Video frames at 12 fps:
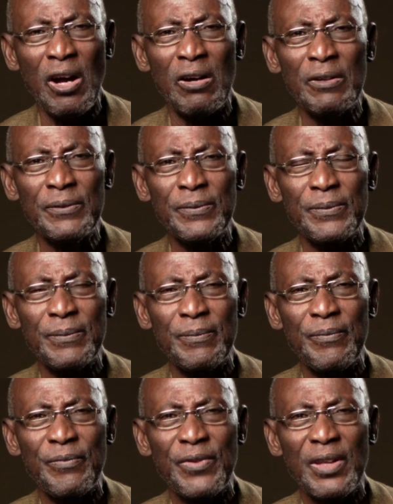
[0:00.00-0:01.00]
of
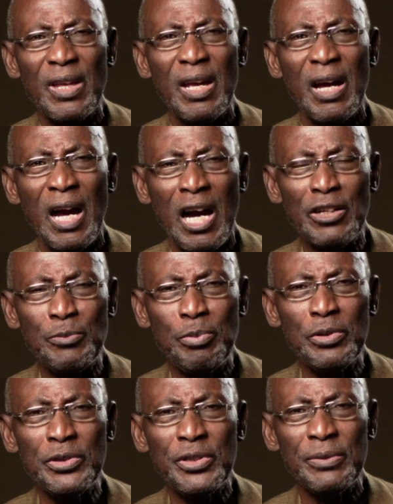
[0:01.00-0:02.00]

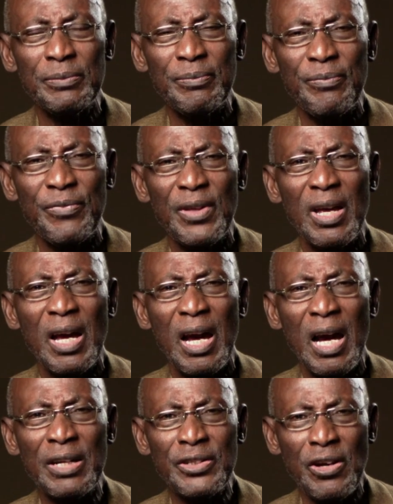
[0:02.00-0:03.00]
output,
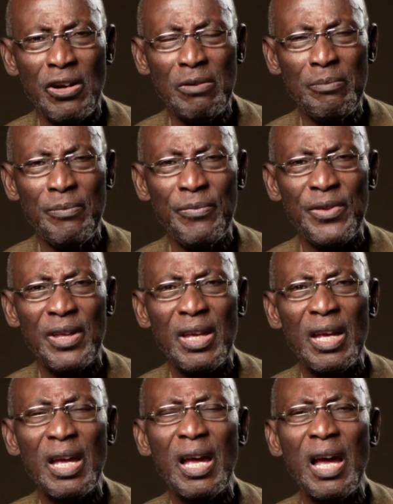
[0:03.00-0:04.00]
outcome,
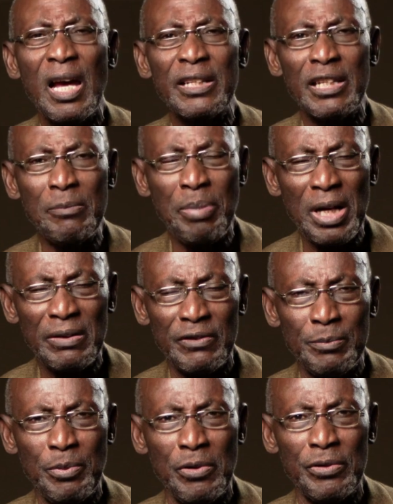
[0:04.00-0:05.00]
and impact of
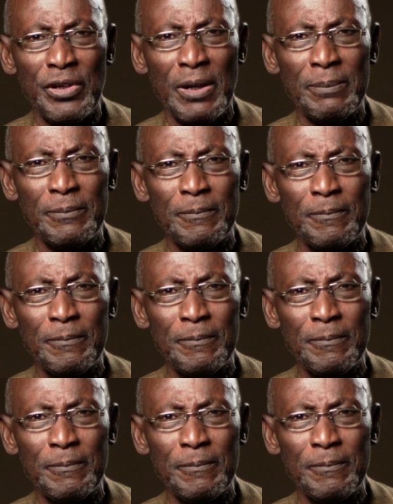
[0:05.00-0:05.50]
the program.